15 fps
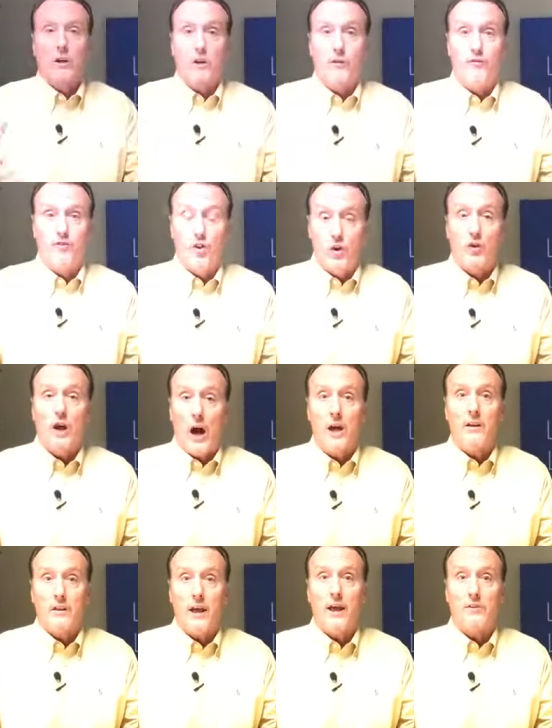to the full
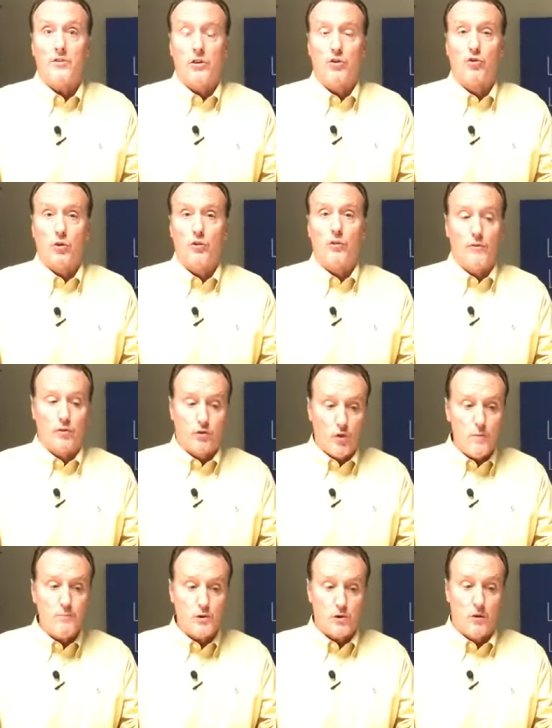context and truth of
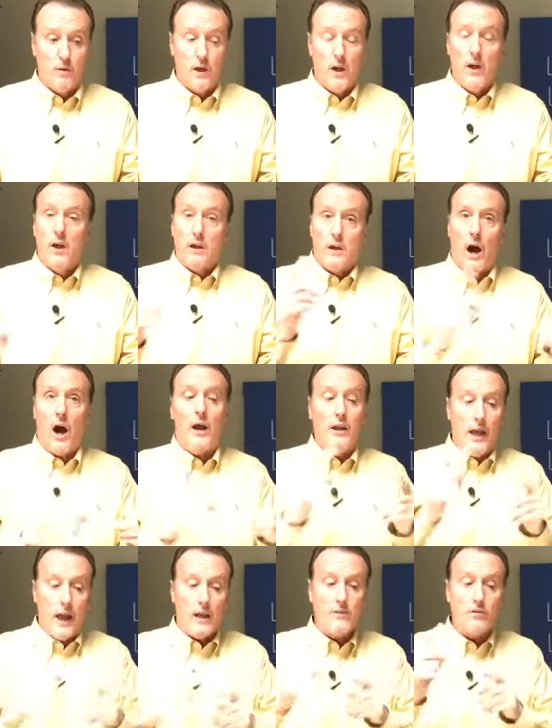Scripture.
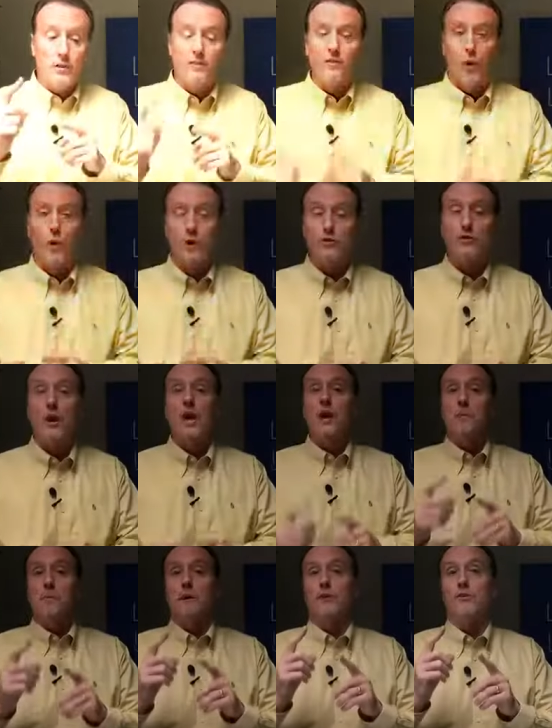God hates divorce
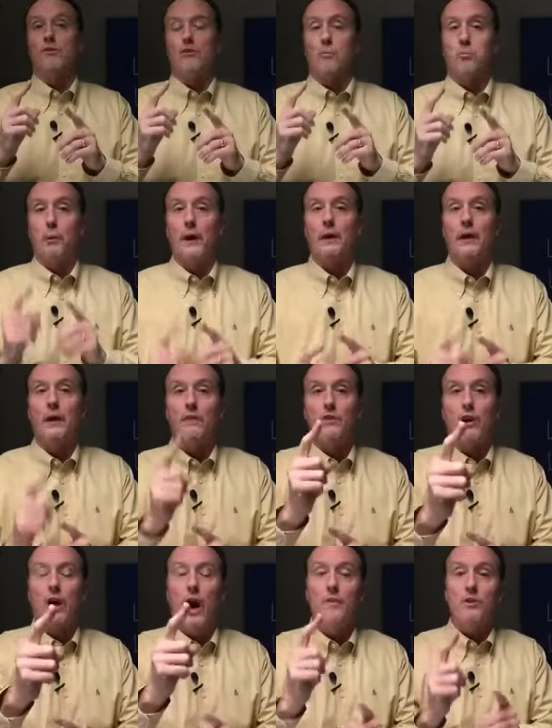because it's the breaking of
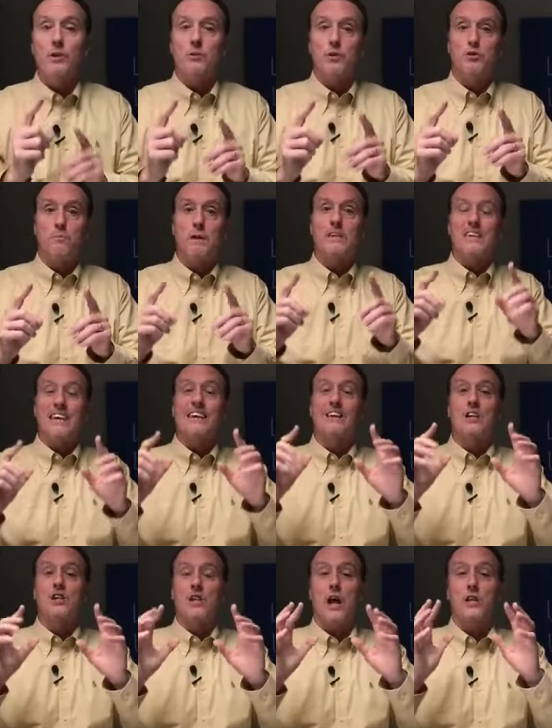a covenant, which means it
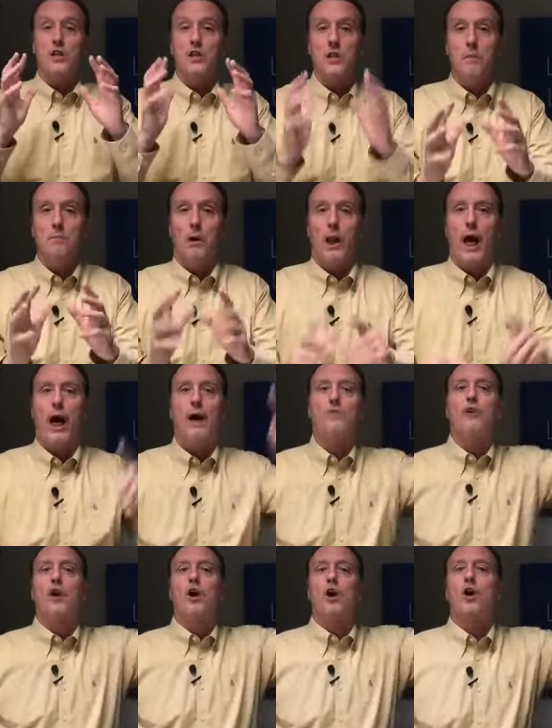does not
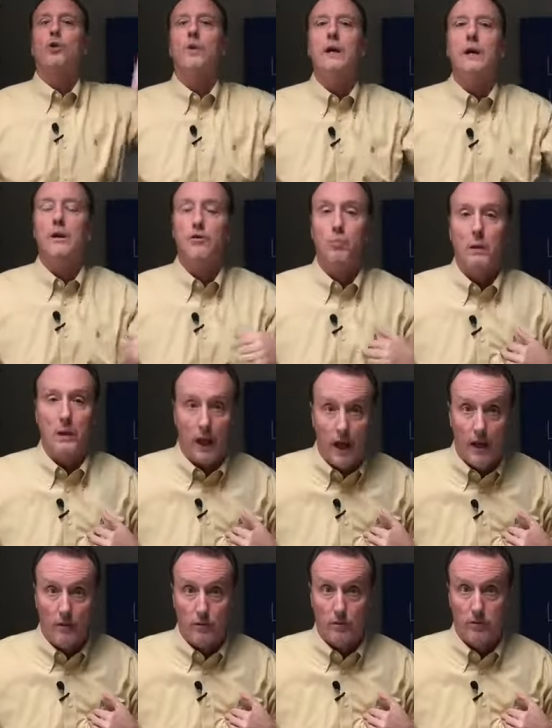symbolize who He is with
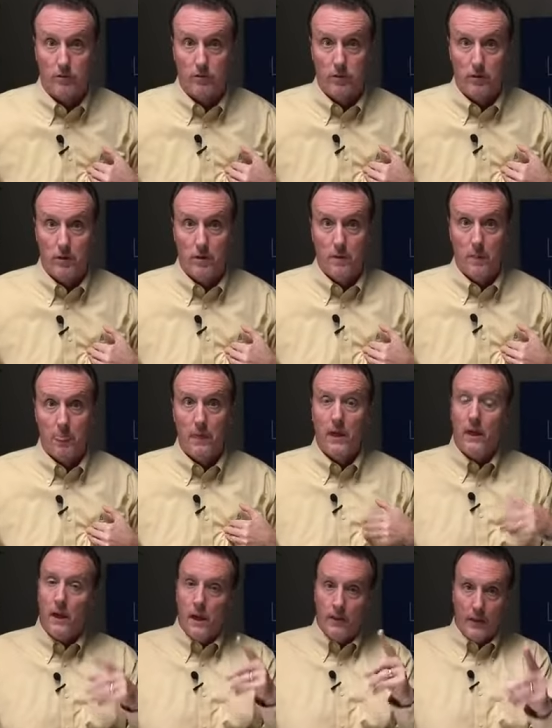us.
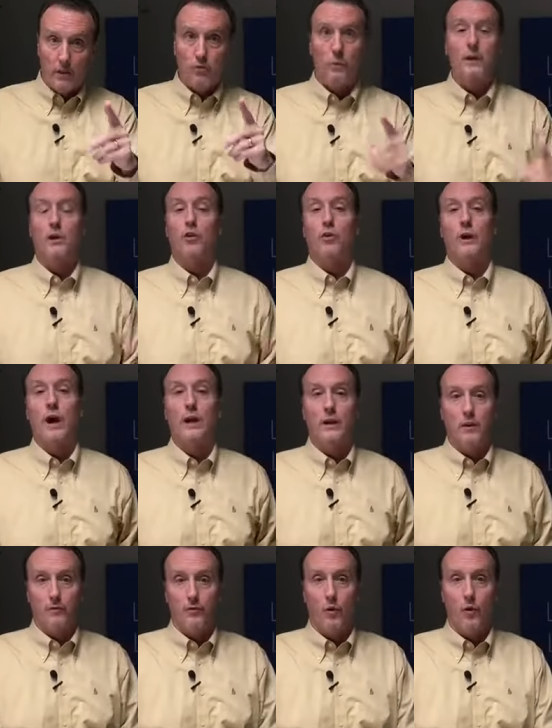And that's what He
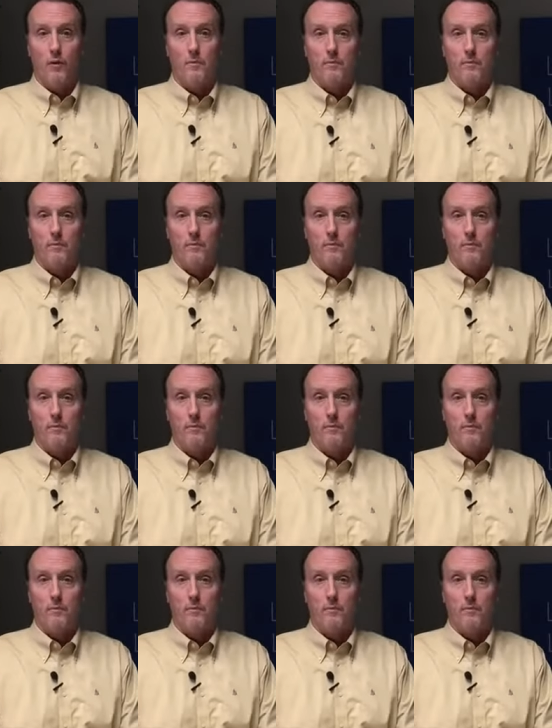created it for.